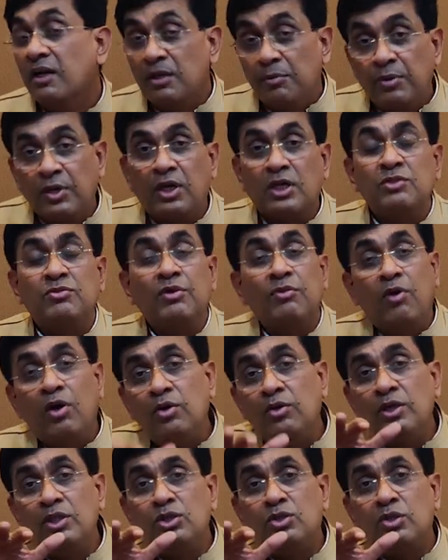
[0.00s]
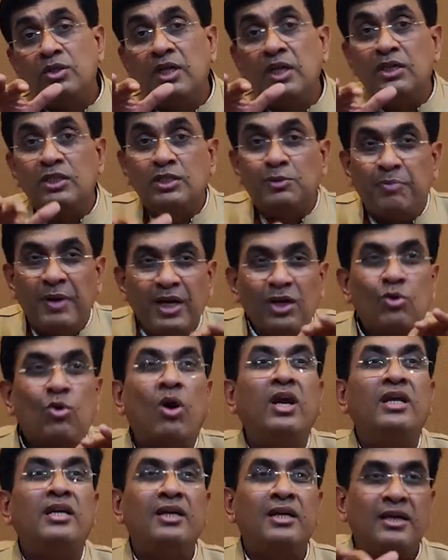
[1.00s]
Because we want to ensure that you spend
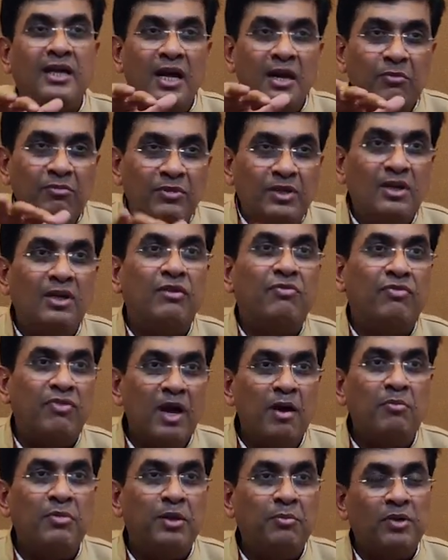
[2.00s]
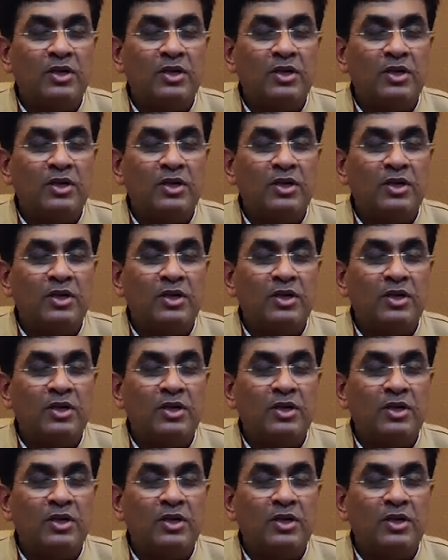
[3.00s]
quality time with your family,